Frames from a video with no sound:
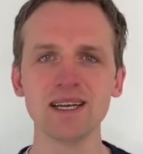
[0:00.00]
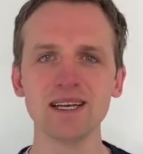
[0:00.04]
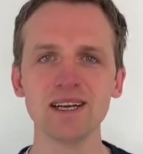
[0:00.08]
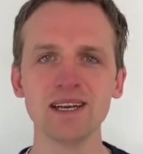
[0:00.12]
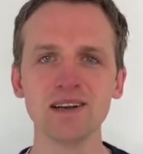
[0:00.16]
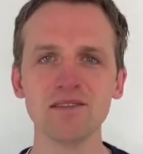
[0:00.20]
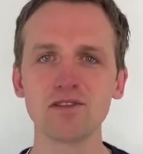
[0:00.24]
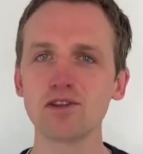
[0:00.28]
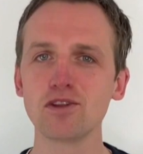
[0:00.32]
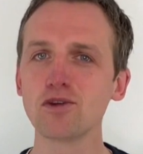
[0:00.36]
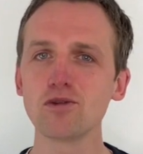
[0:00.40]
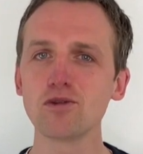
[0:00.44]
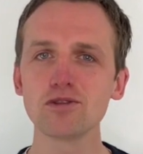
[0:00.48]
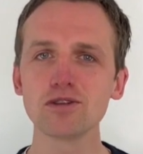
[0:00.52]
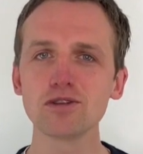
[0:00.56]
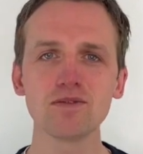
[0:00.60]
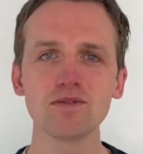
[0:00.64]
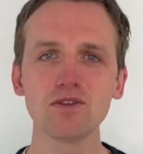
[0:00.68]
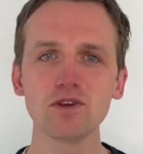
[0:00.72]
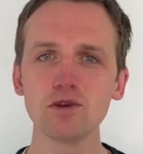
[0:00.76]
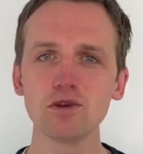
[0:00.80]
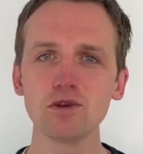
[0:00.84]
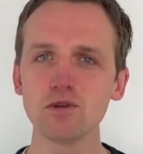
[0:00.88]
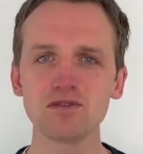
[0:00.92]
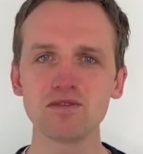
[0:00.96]
For those
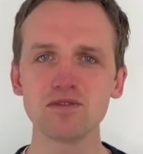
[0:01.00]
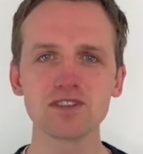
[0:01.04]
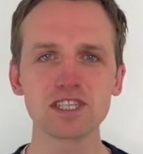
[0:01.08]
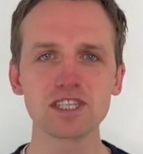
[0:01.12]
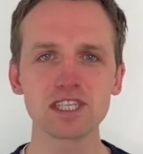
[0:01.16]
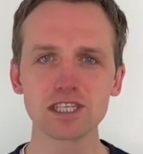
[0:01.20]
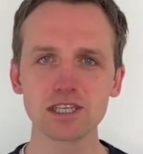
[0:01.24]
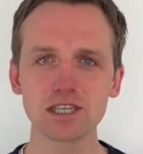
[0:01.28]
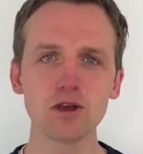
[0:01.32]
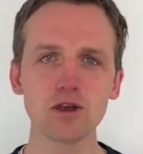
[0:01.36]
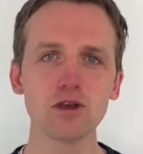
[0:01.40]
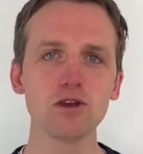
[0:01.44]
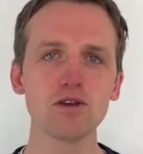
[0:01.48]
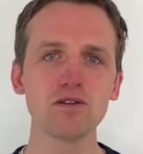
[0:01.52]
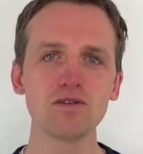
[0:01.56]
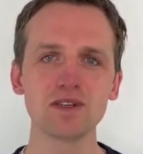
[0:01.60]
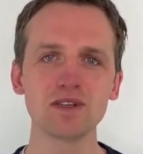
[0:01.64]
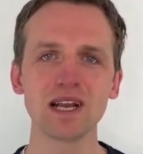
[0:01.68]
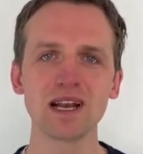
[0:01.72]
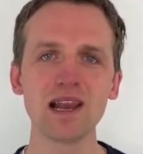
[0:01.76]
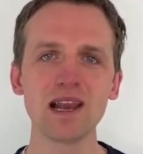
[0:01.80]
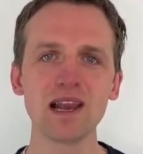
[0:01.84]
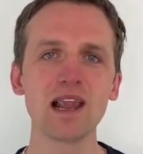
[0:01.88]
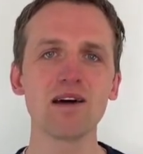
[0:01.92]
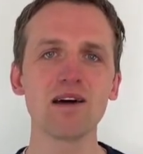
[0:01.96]
of you who have served
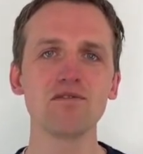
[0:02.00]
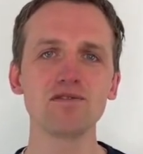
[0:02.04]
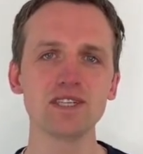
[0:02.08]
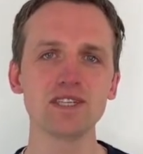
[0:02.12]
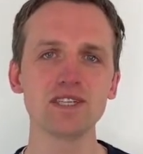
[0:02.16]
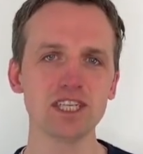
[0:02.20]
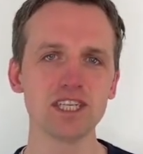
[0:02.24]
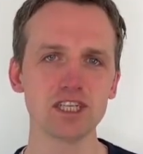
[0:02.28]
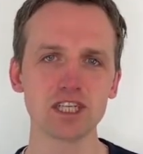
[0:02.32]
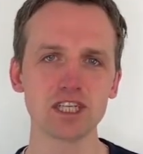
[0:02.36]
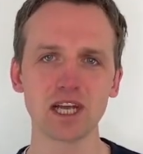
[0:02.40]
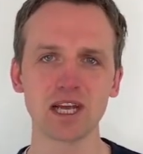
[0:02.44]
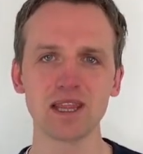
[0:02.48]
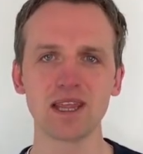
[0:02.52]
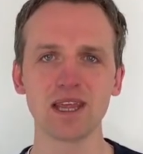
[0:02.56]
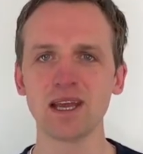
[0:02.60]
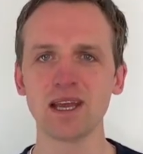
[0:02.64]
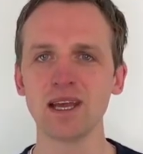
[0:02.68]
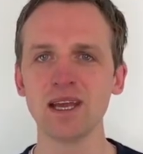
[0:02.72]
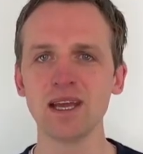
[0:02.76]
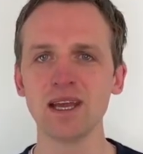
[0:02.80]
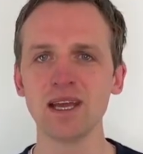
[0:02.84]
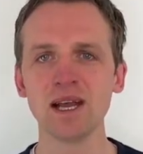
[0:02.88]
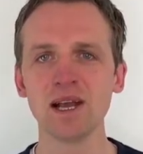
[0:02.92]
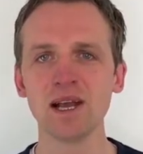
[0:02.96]
and loved each
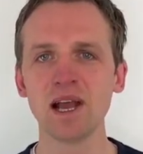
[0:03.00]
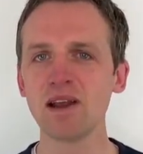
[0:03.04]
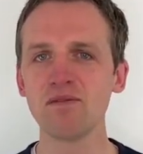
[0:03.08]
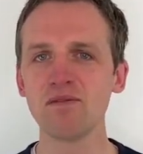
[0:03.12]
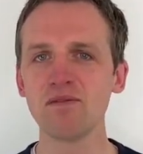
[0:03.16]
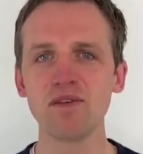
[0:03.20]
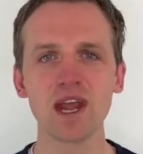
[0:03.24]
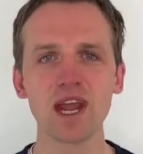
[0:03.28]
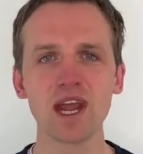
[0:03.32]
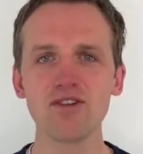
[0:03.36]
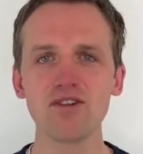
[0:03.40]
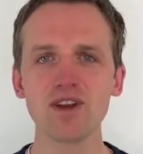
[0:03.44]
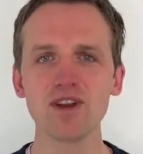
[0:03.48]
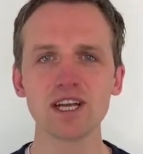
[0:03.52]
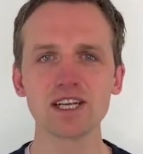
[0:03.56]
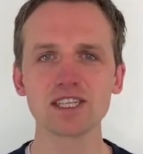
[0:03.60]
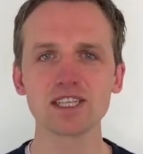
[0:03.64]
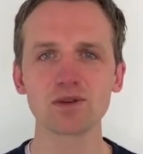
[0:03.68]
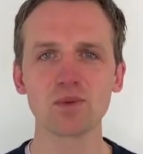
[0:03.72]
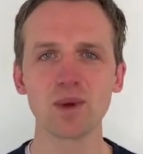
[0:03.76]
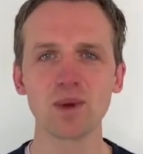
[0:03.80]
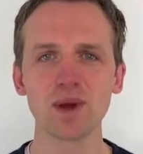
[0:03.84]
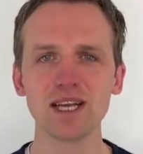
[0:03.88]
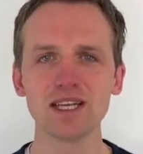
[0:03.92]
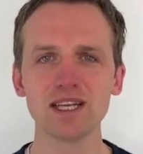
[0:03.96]
other in
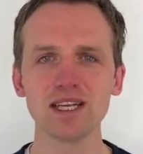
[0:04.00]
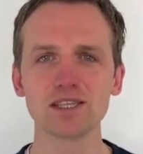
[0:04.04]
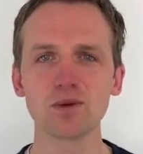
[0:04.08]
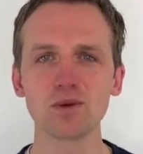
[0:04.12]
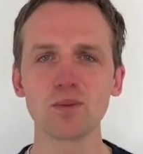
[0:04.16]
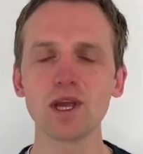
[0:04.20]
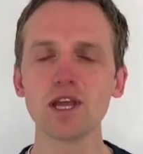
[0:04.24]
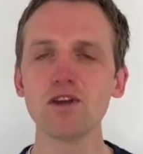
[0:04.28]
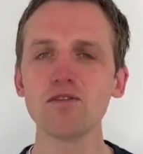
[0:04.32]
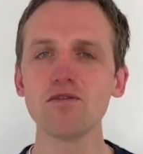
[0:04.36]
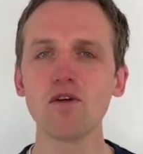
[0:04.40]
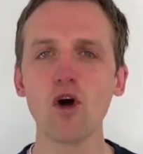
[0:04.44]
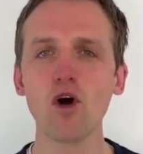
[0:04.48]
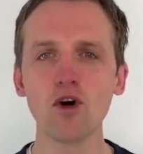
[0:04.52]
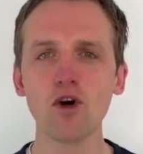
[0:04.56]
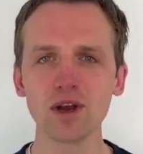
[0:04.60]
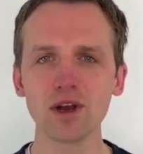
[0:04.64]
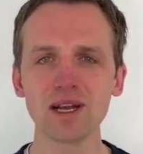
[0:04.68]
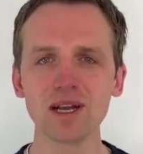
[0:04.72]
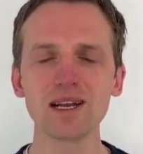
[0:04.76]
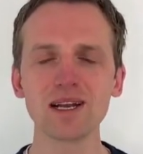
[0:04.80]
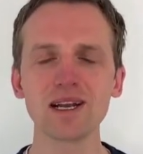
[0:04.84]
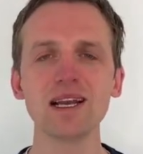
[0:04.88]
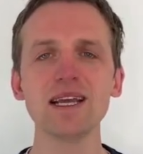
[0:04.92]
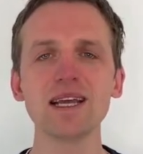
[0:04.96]
various ways, the way you've
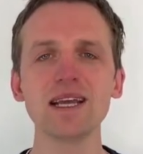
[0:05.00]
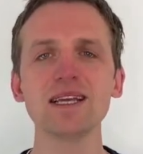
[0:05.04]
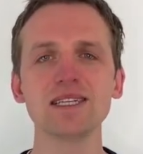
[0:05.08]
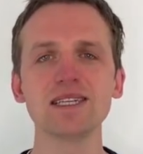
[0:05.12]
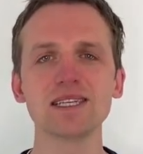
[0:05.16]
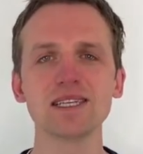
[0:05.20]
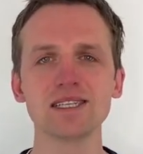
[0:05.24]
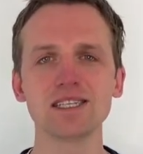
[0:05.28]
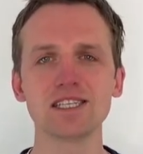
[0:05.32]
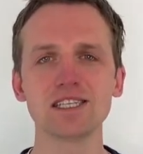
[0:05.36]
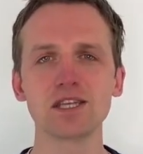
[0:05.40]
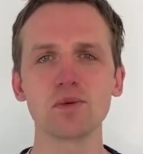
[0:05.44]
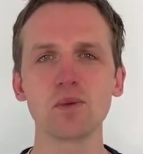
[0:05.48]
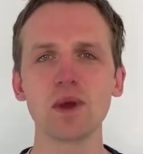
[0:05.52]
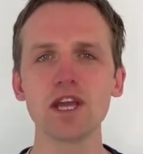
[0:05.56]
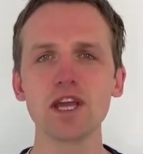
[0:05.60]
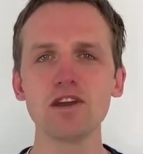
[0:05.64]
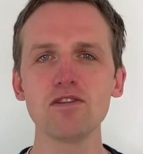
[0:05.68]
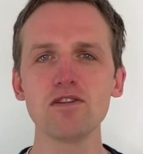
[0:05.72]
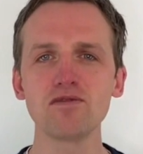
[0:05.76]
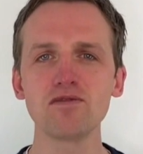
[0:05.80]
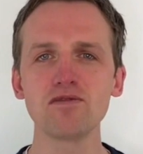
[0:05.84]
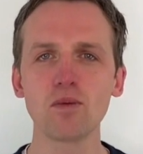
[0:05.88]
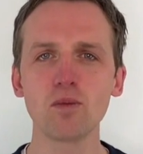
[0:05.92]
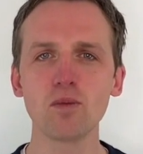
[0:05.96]
honored leaders, the way
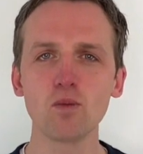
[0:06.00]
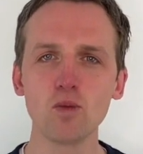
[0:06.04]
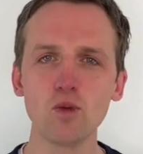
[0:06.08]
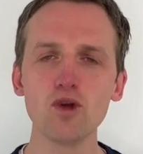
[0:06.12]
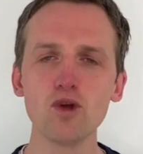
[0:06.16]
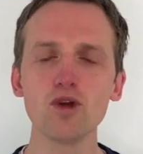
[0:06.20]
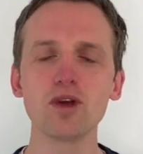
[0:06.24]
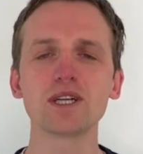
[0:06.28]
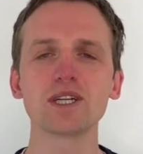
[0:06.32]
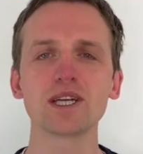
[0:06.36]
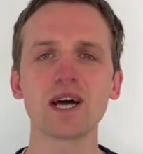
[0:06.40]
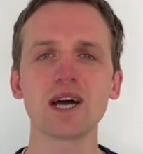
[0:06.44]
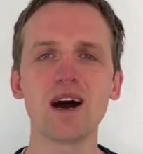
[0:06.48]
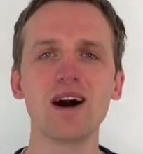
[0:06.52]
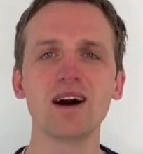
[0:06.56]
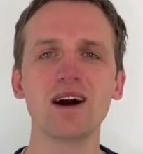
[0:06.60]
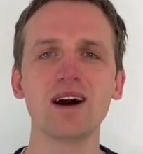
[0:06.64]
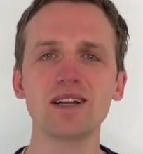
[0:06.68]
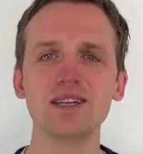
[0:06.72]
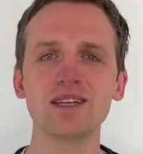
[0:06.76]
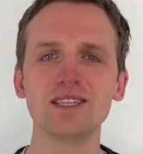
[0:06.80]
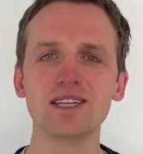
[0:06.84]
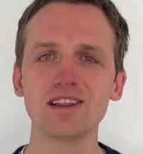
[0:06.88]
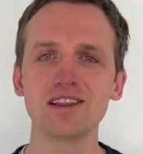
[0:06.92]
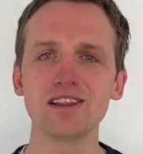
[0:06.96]
you've worked
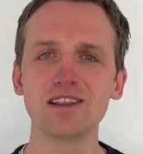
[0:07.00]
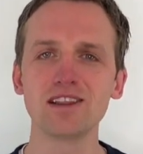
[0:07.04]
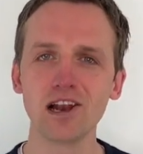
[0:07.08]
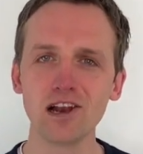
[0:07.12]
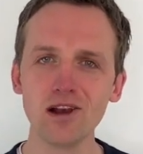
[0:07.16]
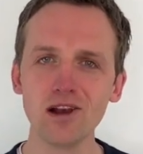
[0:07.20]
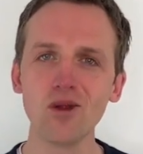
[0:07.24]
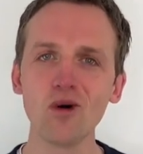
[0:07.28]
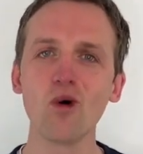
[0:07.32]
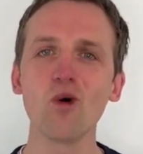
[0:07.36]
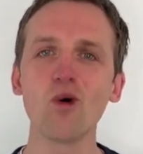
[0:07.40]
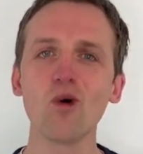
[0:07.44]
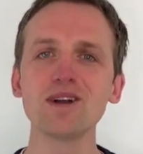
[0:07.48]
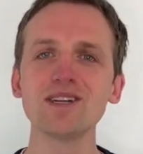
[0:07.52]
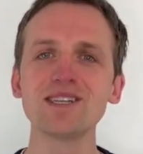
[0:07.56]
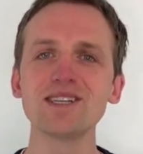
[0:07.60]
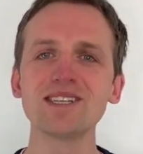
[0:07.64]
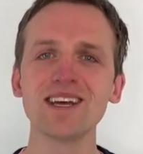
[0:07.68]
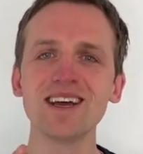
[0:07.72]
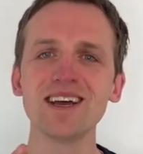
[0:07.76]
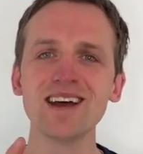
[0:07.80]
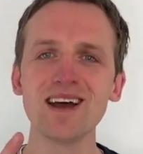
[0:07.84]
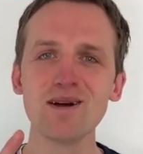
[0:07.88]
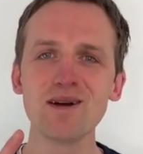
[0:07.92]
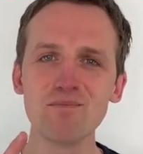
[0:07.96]
hard, the Lord
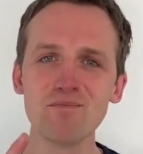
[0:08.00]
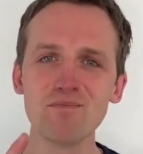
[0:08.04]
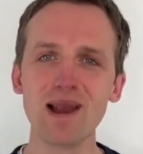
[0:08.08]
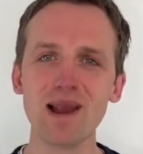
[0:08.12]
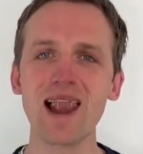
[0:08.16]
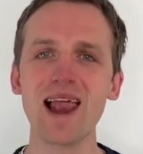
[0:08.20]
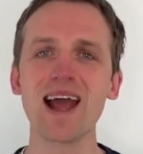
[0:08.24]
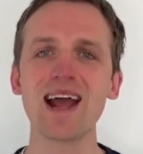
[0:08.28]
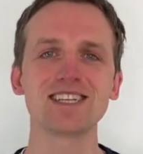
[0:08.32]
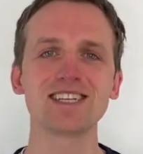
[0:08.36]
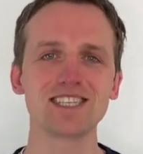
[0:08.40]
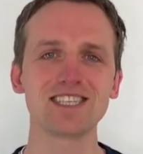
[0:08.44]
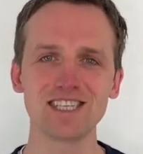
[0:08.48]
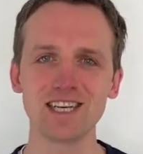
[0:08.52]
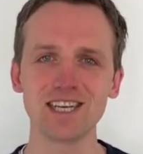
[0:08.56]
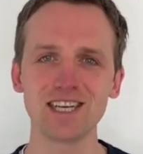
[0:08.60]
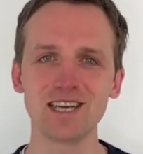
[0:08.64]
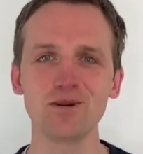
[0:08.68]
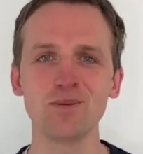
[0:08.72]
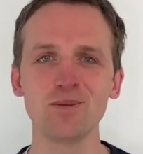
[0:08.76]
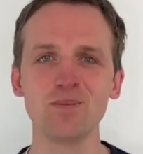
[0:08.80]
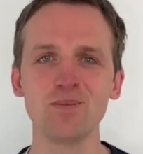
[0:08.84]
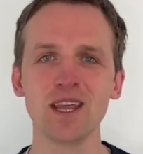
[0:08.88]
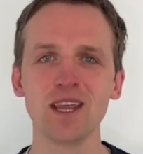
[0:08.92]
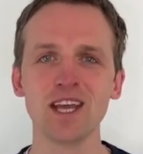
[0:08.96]
bless
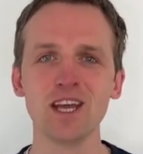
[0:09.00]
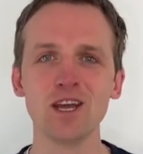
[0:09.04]
you.